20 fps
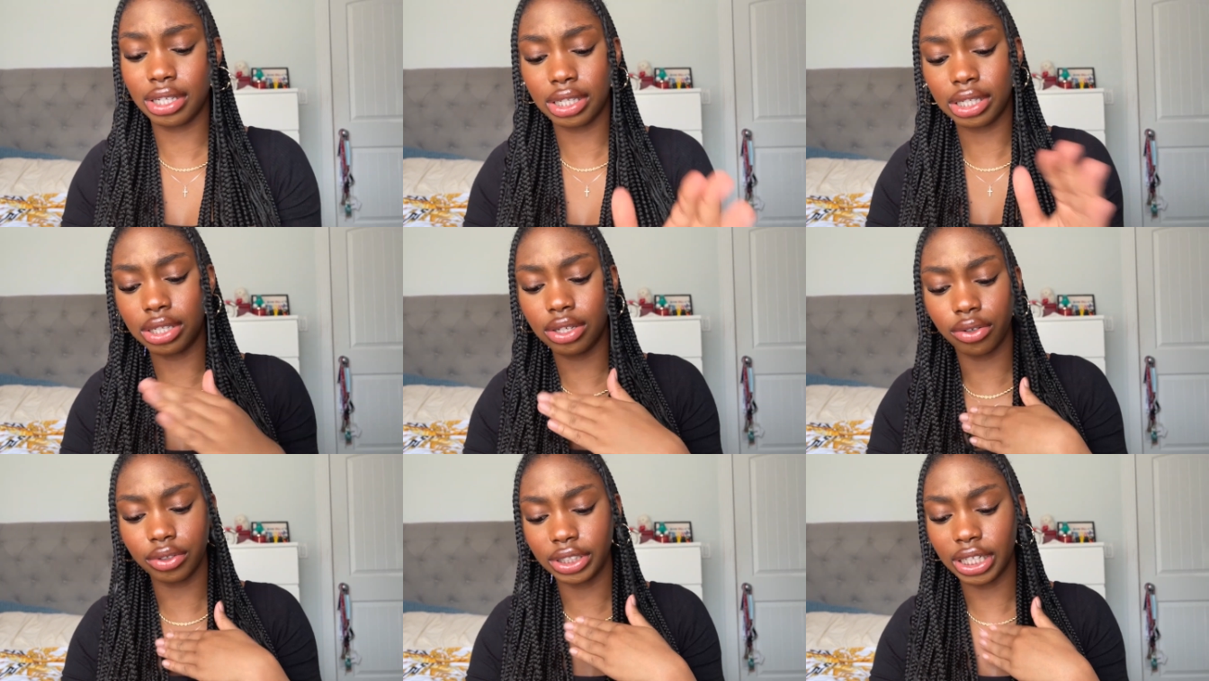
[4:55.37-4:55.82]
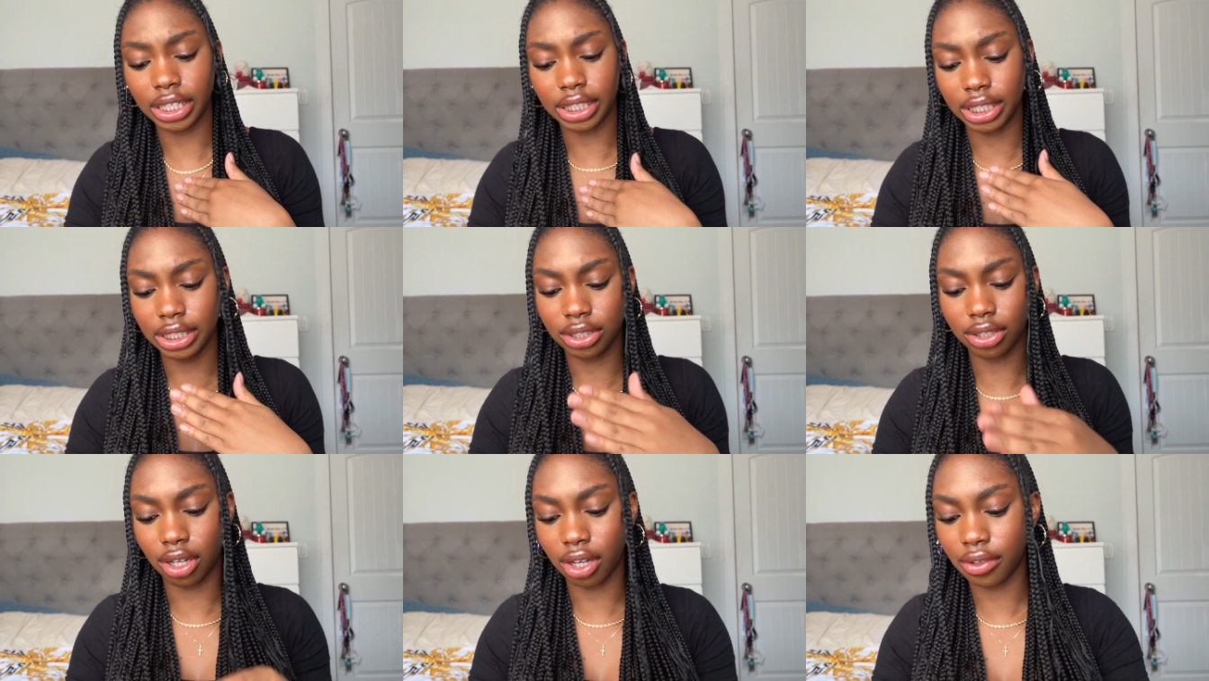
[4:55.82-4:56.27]
don't take
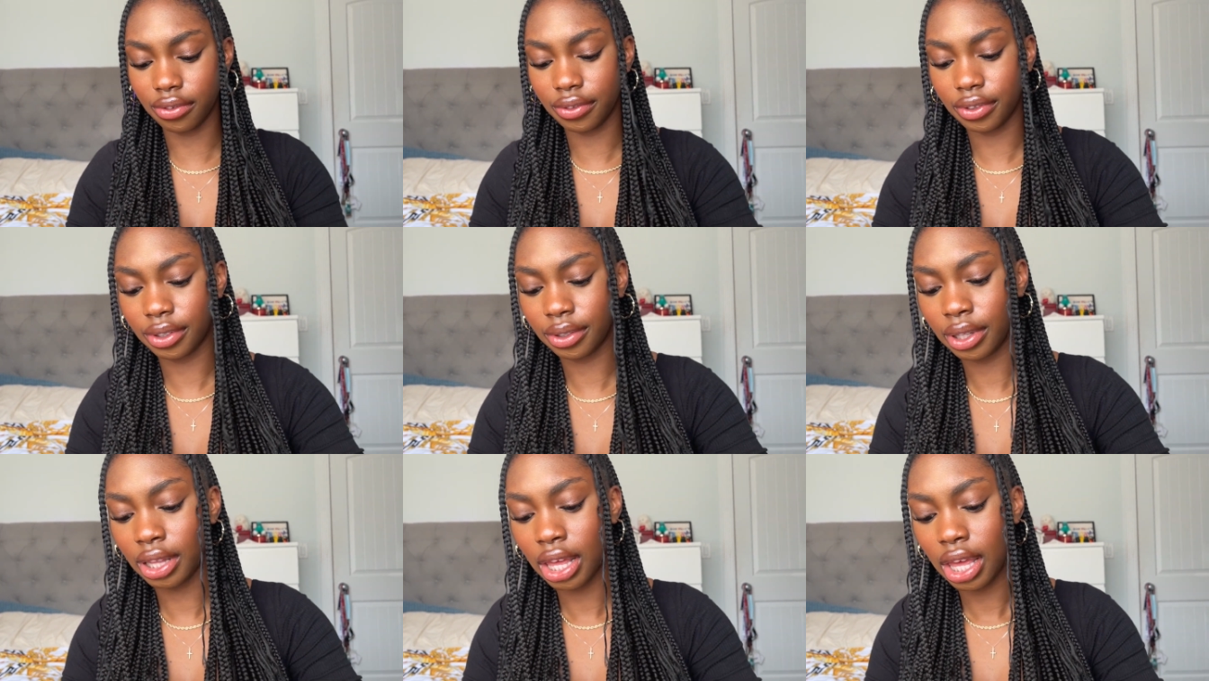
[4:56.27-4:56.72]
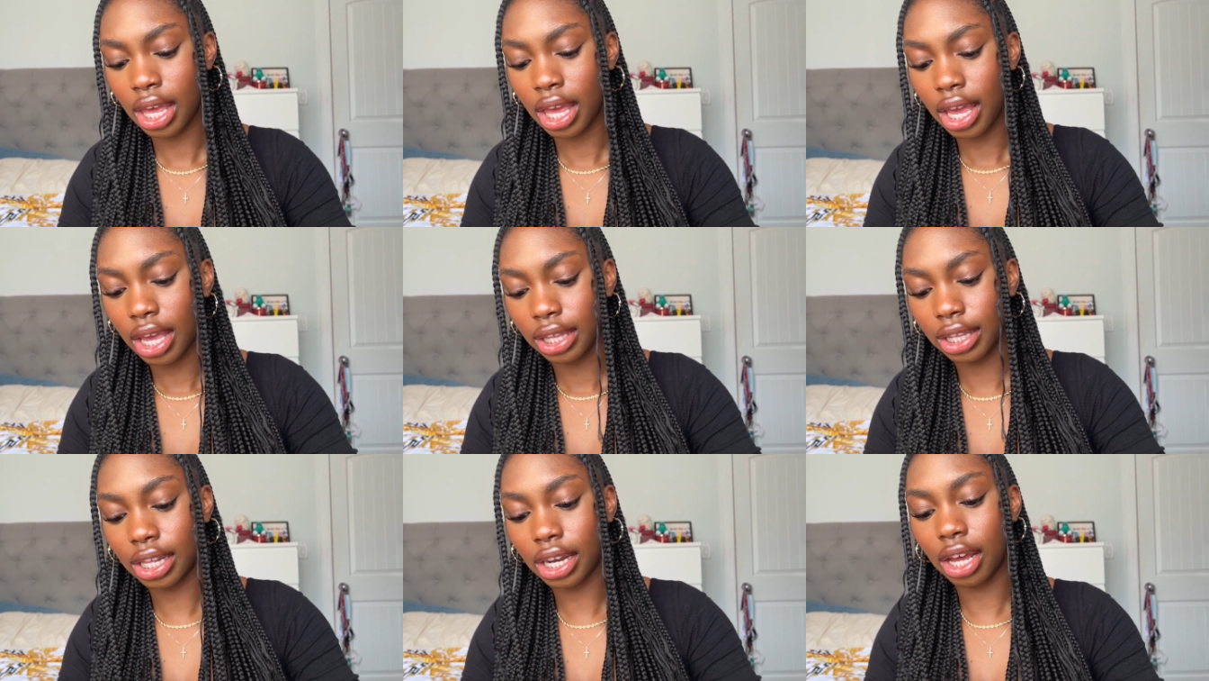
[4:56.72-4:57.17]
this off
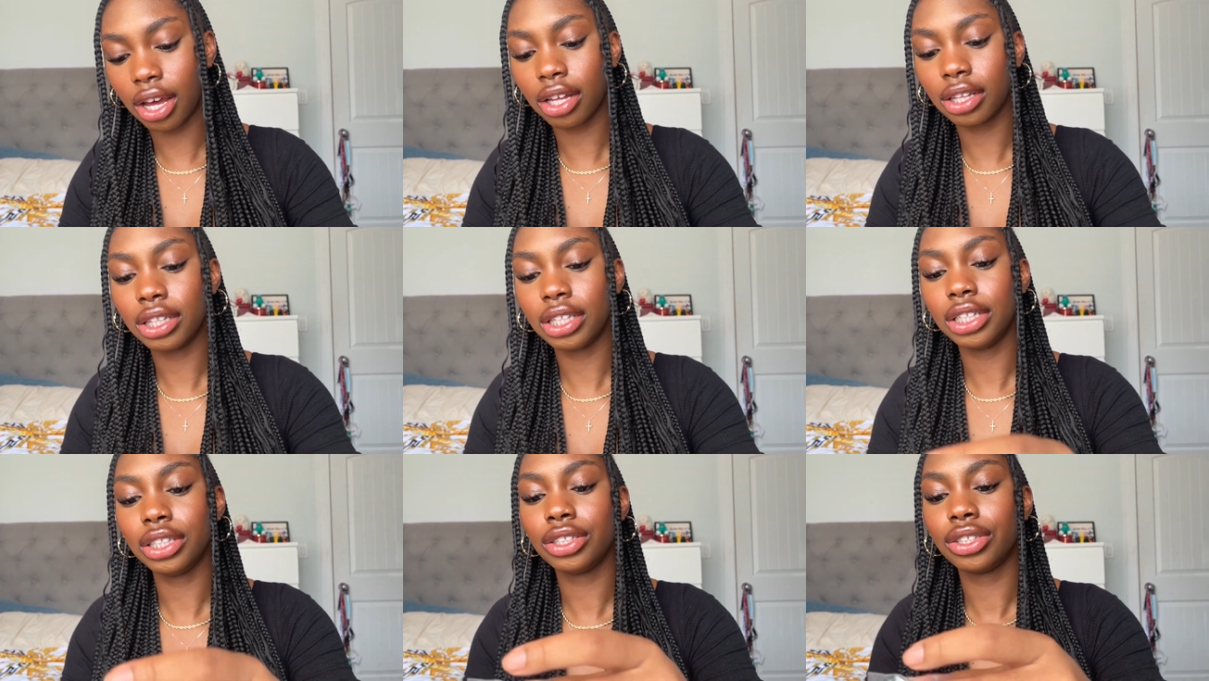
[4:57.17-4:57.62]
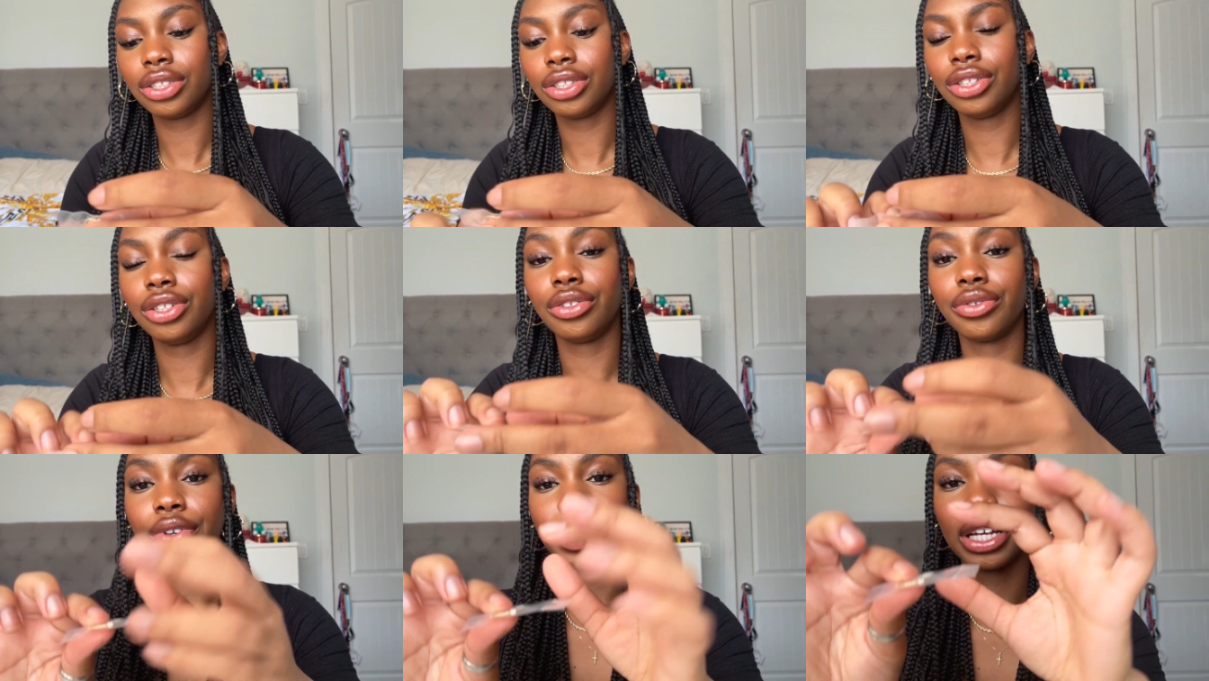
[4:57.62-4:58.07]
then I got these
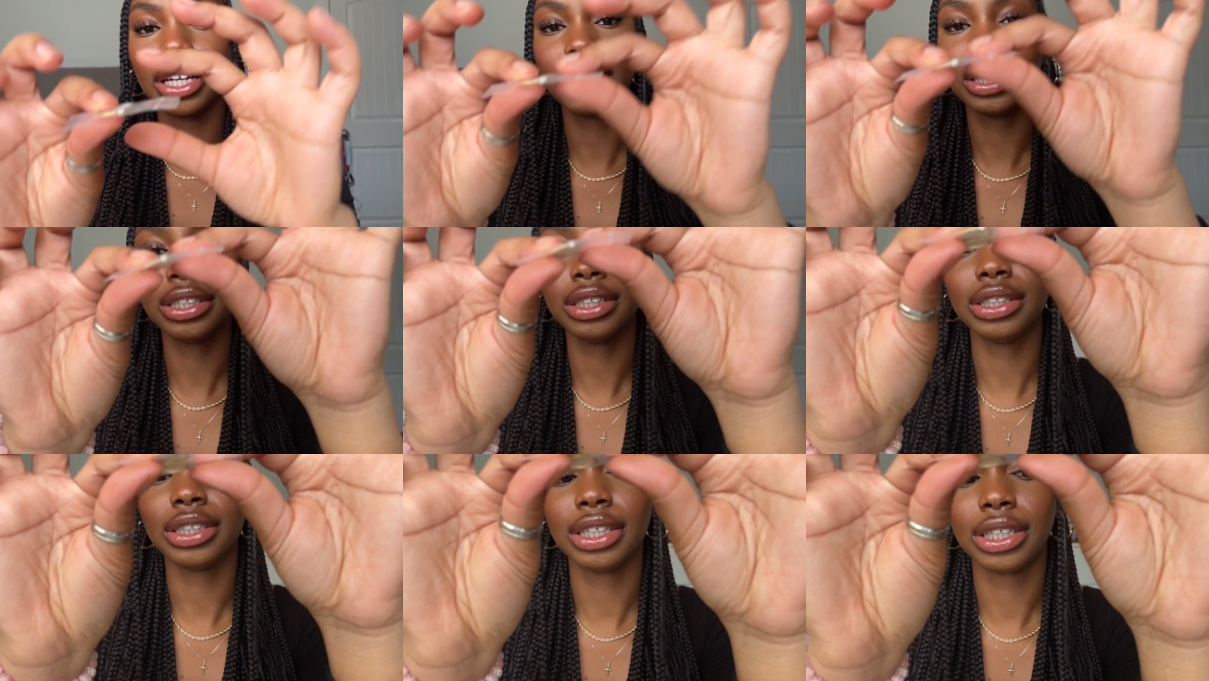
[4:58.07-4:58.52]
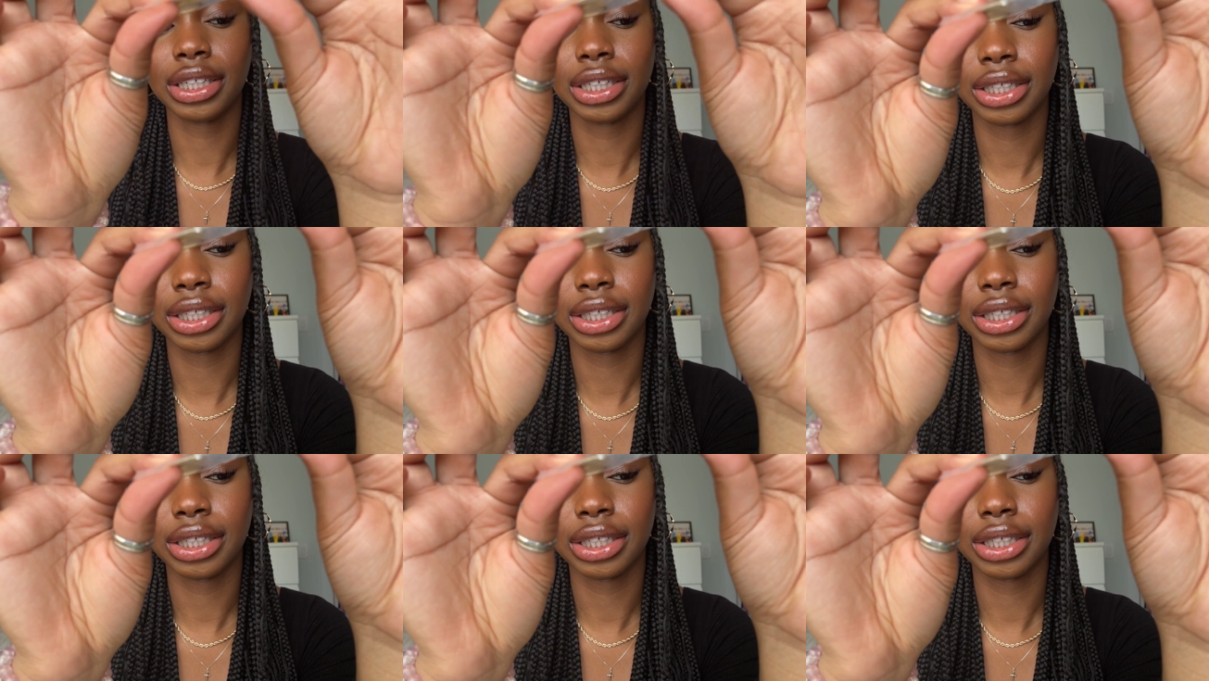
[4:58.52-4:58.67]
two rings